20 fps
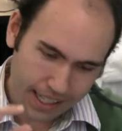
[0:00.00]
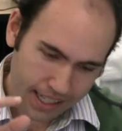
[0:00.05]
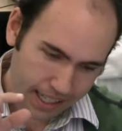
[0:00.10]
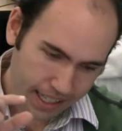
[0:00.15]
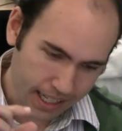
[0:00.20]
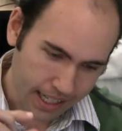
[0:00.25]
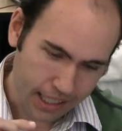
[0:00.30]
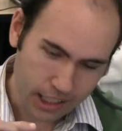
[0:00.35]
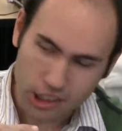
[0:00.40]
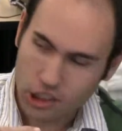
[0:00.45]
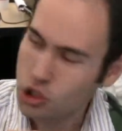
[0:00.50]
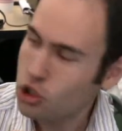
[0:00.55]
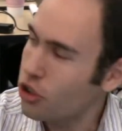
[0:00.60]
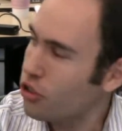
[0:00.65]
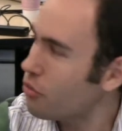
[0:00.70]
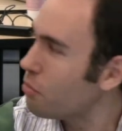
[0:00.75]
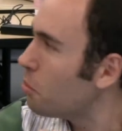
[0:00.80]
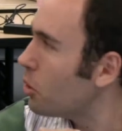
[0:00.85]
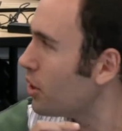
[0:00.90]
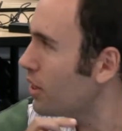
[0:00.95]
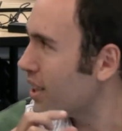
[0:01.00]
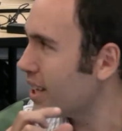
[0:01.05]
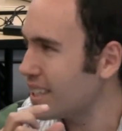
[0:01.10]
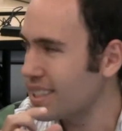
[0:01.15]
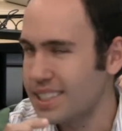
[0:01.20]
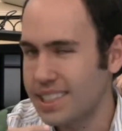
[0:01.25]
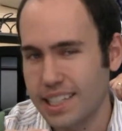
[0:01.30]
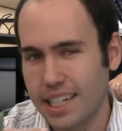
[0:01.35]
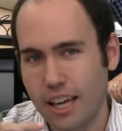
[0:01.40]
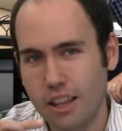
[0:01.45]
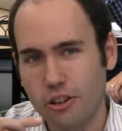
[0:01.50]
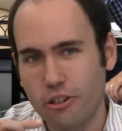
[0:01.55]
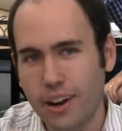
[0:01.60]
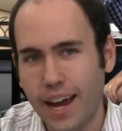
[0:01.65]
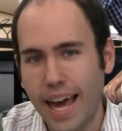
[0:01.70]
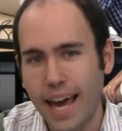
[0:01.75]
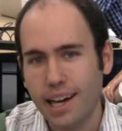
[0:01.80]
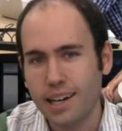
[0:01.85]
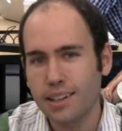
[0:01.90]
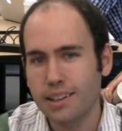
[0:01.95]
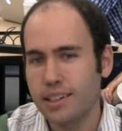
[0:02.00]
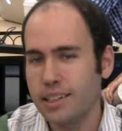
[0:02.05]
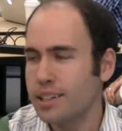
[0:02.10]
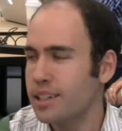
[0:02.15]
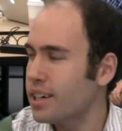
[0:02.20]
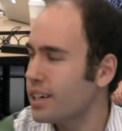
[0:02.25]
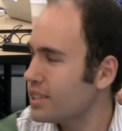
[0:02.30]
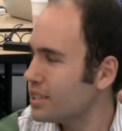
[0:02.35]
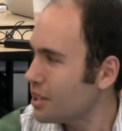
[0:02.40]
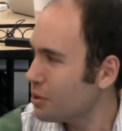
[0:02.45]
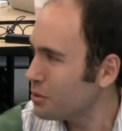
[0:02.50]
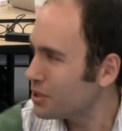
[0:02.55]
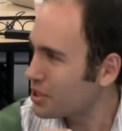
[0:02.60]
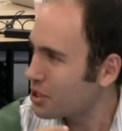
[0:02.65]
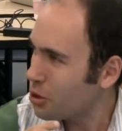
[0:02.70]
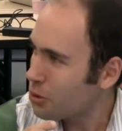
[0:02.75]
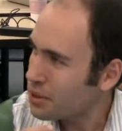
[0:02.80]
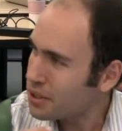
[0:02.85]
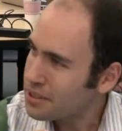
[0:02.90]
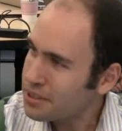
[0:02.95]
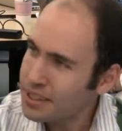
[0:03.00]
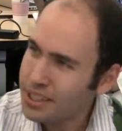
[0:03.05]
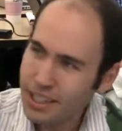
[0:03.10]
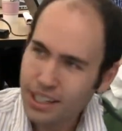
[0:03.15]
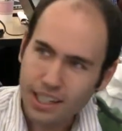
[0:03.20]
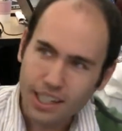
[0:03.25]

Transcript: And I just sort of put things together hackily as I was going.